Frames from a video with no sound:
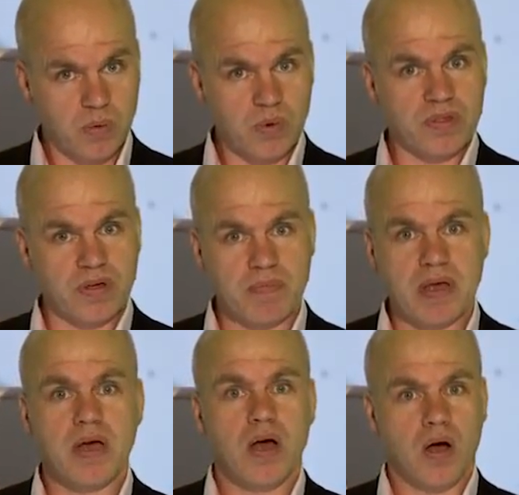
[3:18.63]
with them
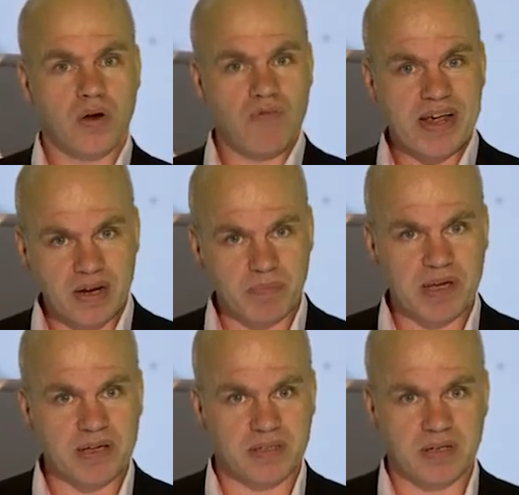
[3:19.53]
on a regular
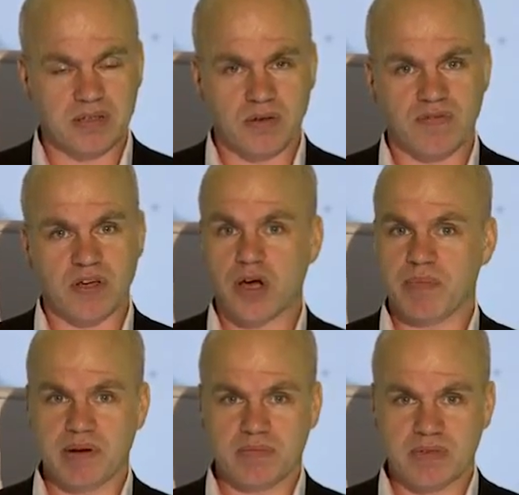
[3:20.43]
basis over the
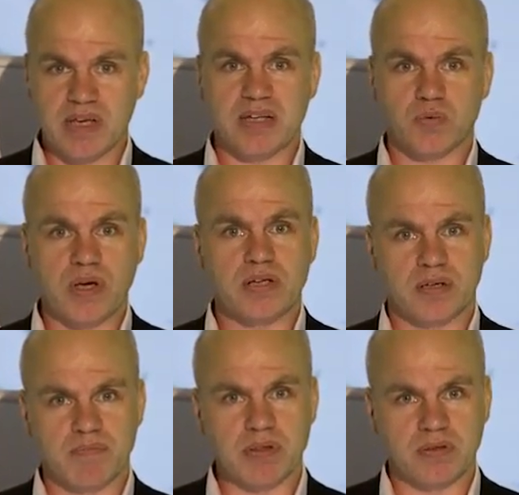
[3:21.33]
coming days,
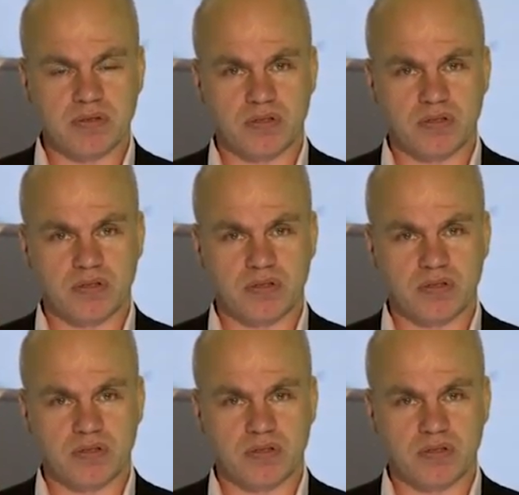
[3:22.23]
weeks and months.